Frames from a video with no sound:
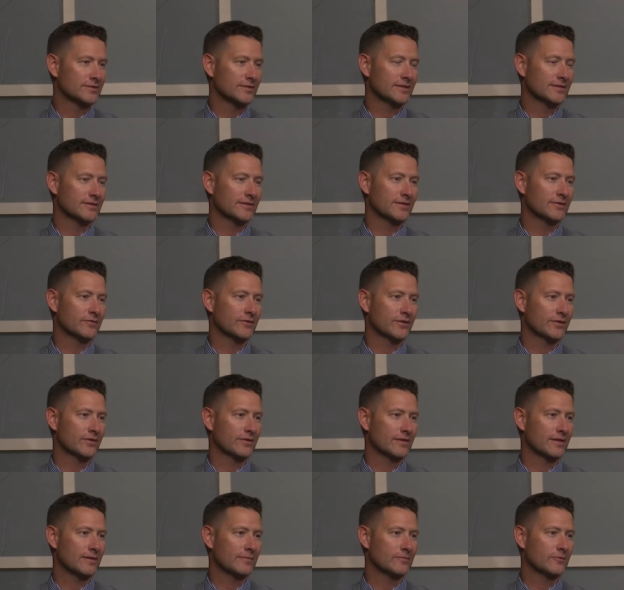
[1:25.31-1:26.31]
that, live here
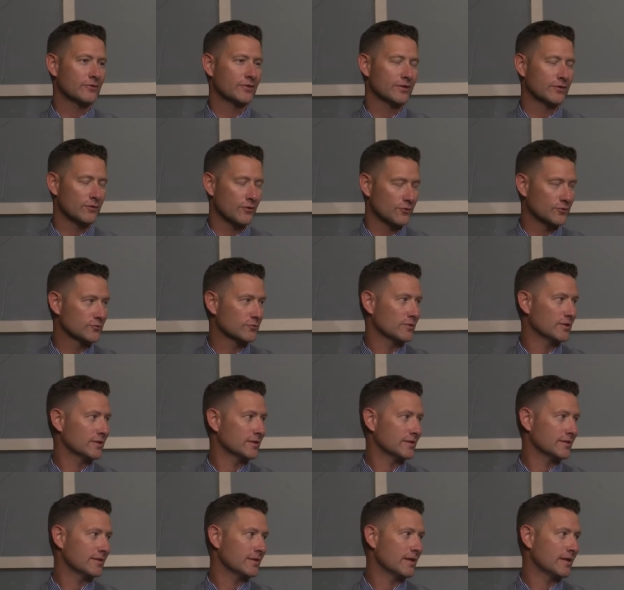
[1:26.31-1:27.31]
that I'm really close
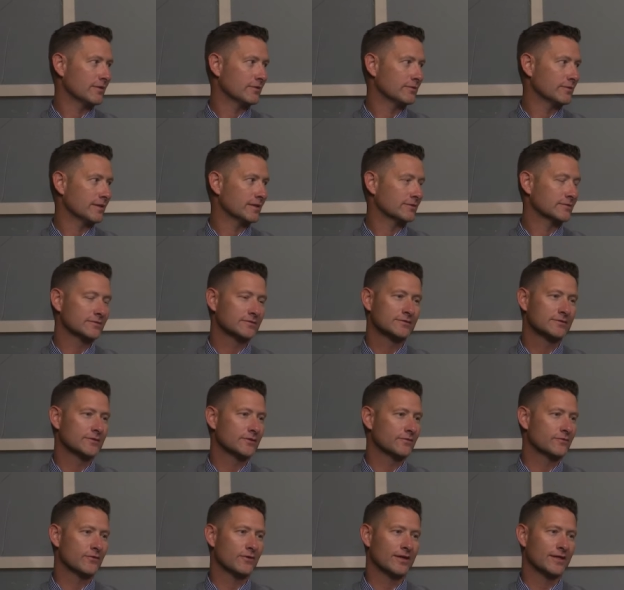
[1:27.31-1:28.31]
with, and a lot of my
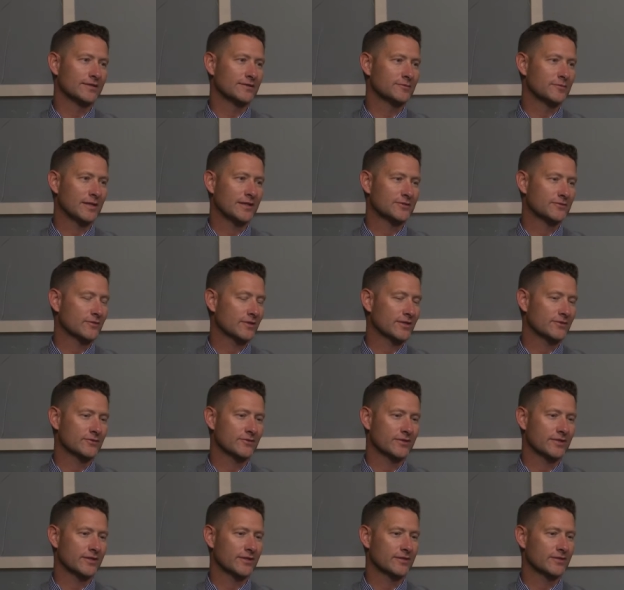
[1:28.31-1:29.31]
good friends, best friends
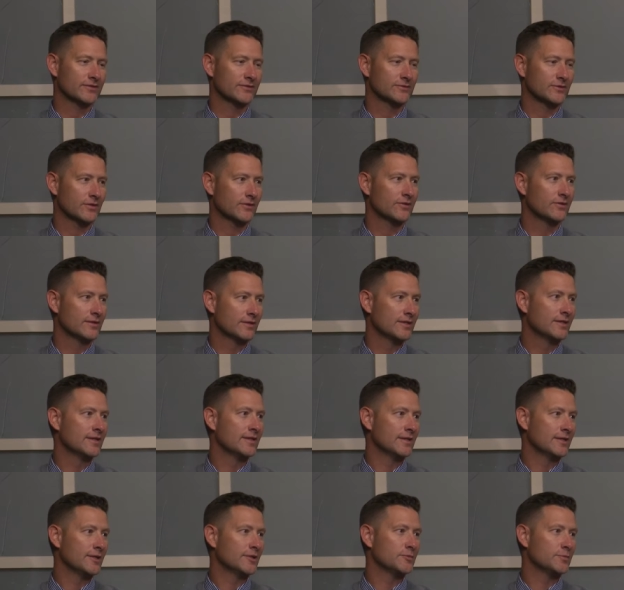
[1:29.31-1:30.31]
are here, and so
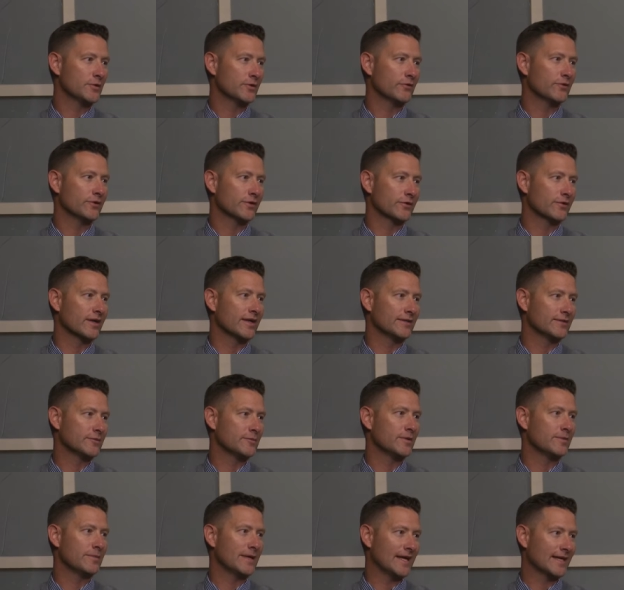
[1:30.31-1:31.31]
it's been really great I
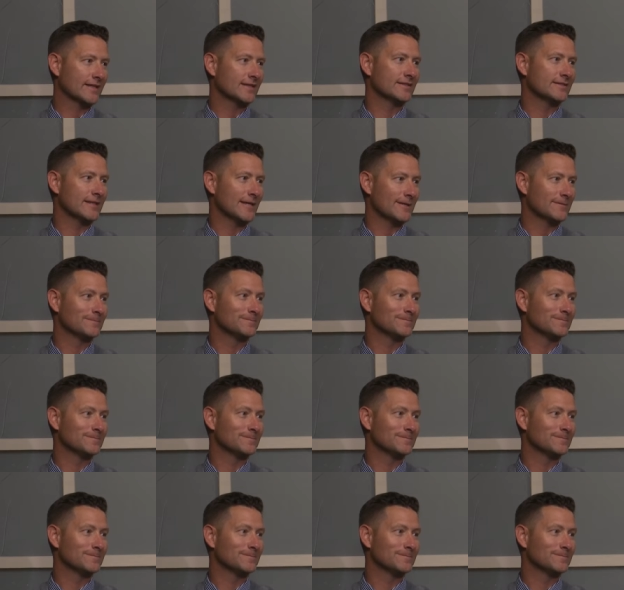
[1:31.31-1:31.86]
to be back in town.